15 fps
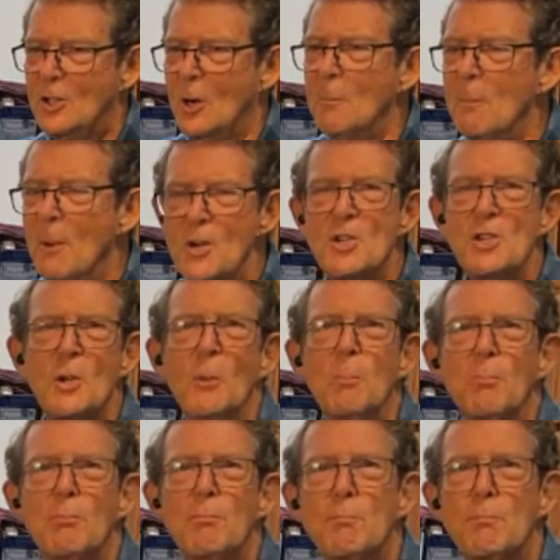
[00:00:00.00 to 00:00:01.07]

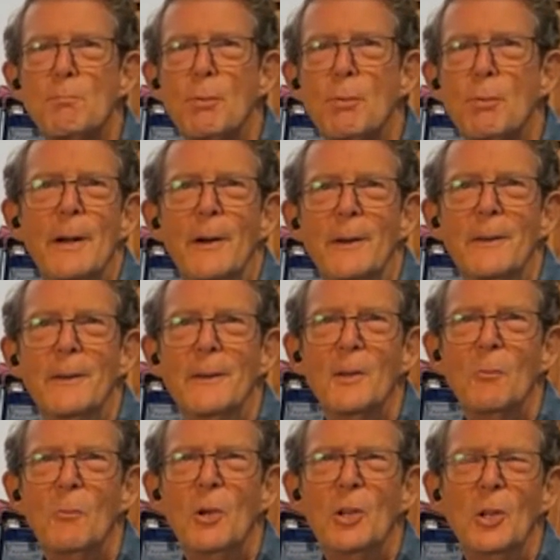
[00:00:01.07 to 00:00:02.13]
commercial printer
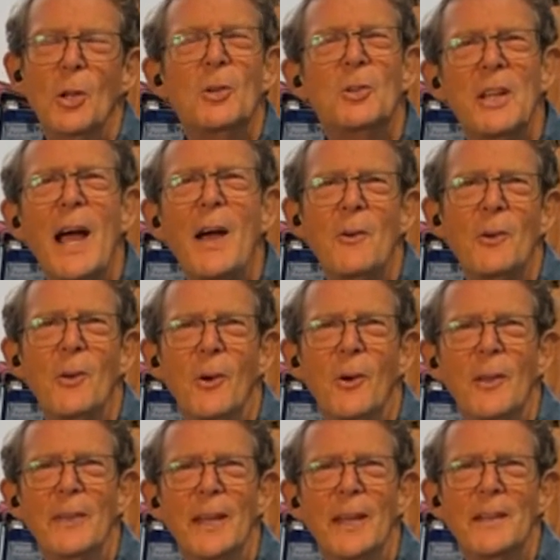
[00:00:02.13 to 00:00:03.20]
would look down
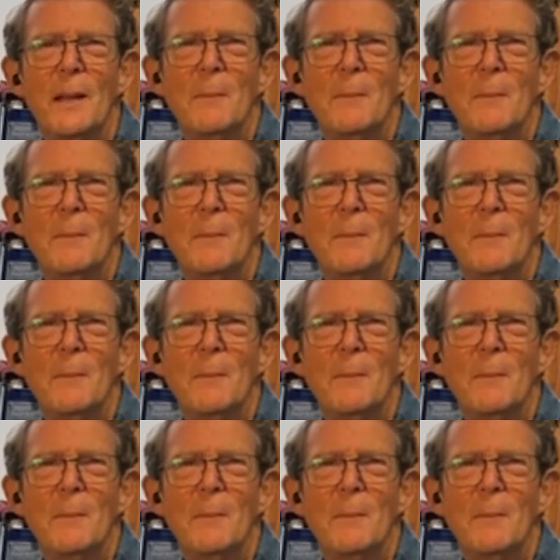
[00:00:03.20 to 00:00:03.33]
on it.